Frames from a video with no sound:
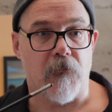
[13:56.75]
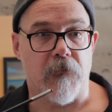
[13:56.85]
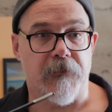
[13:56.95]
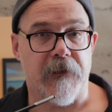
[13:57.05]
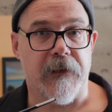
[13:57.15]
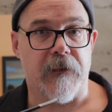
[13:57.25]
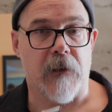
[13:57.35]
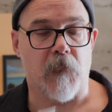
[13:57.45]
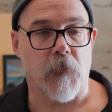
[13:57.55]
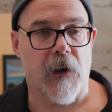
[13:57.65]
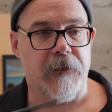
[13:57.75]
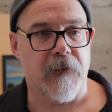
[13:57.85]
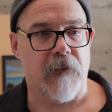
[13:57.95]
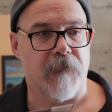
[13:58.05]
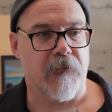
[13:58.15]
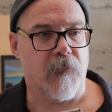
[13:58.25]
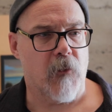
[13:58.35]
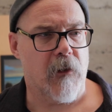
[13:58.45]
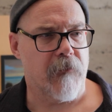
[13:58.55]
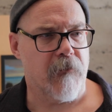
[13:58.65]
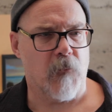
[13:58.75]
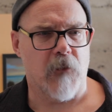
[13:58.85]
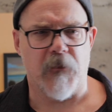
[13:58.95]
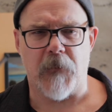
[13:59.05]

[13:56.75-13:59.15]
indeed. I'm reminded of this movie.